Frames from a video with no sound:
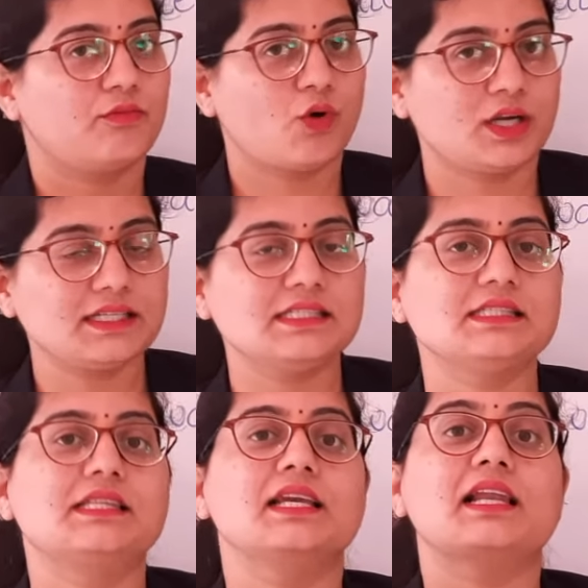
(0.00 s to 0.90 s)
what
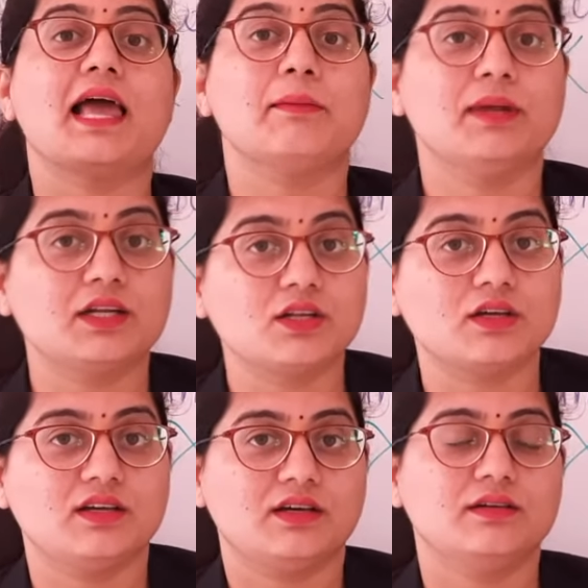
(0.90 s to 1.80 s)
is the
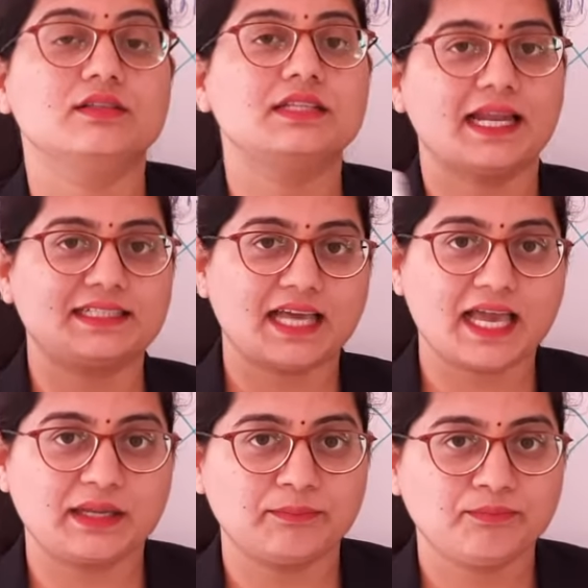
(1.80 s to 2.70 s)
climate that
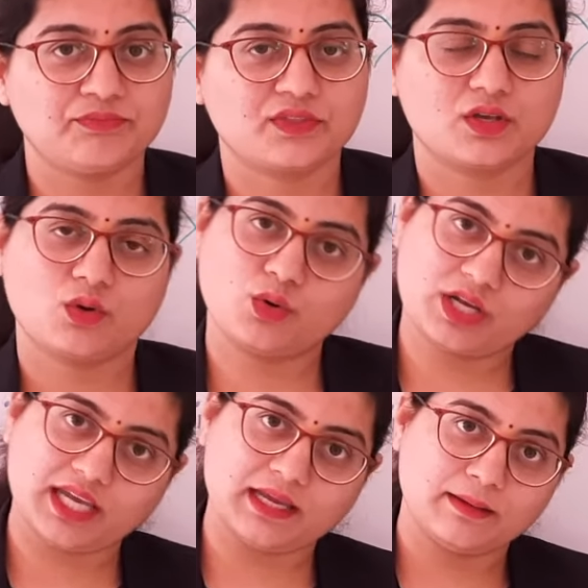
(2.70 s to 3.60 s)
time.
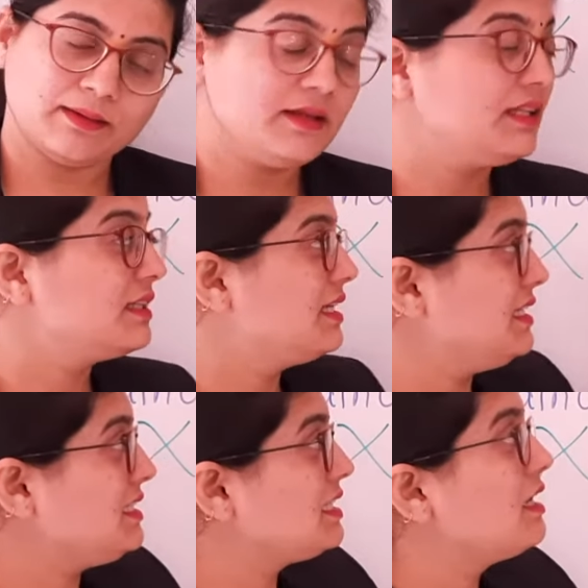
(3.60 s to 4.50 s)
Okay? This